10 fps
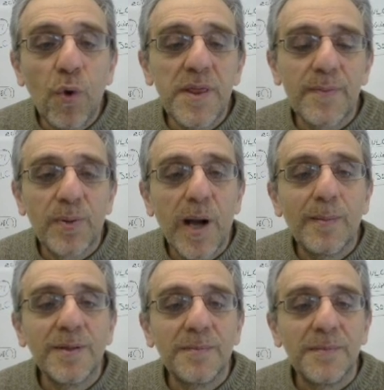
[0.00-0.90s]
the
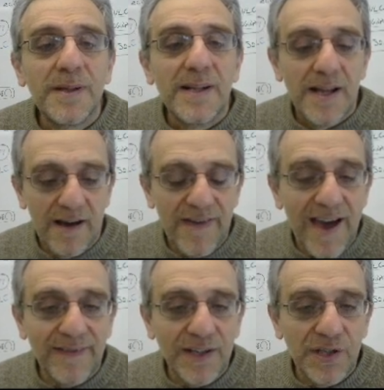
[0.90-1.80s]
problem of
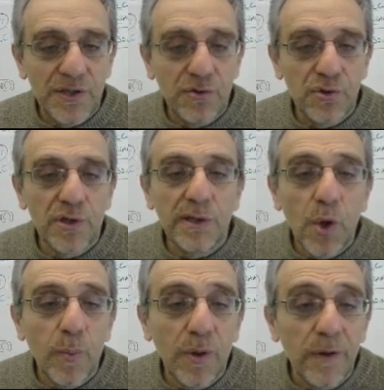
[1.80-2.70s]
having to use
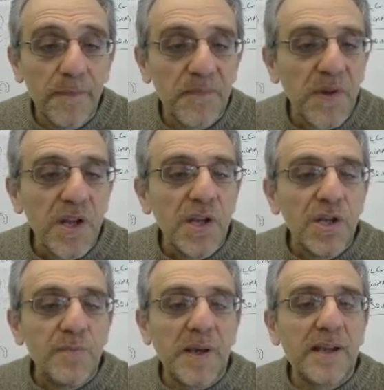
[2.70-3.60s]
global
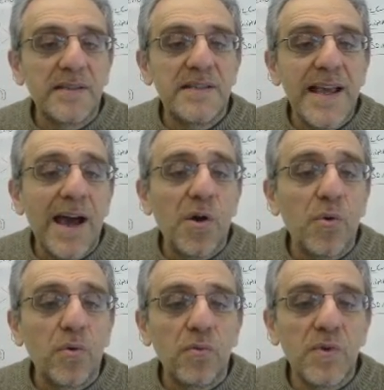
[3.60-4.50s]
because now
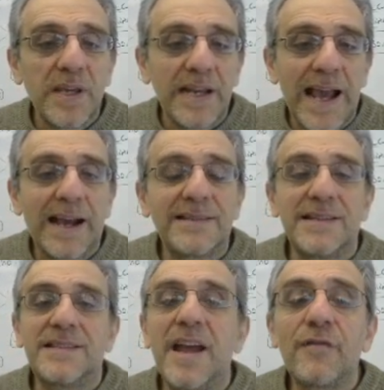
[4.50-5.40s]
we can
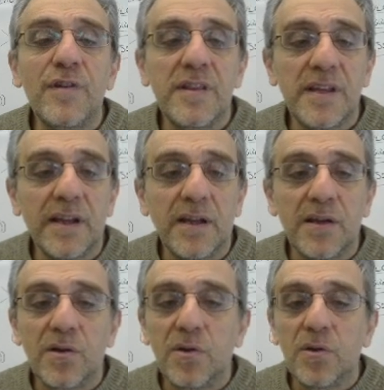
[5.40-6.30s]
access everything
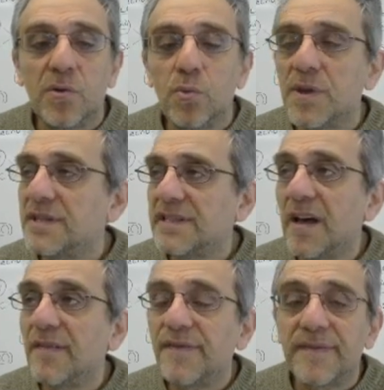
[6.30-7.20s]
with
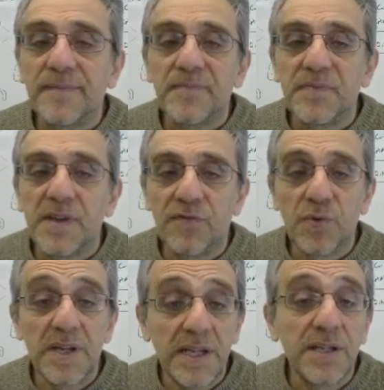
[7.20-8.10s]
self if we
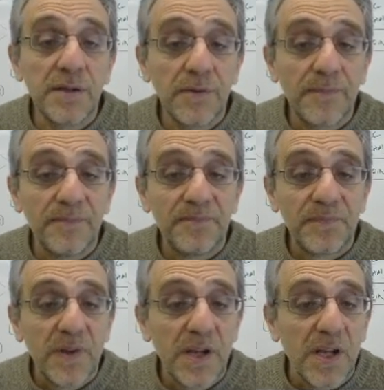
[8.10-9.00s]
need to.
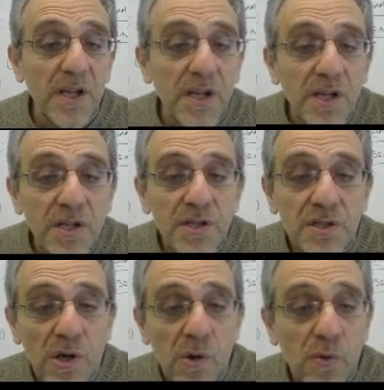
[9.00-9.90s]

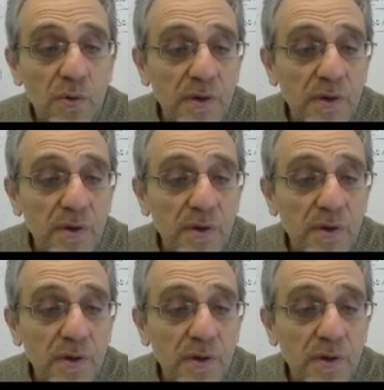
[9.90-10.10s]
So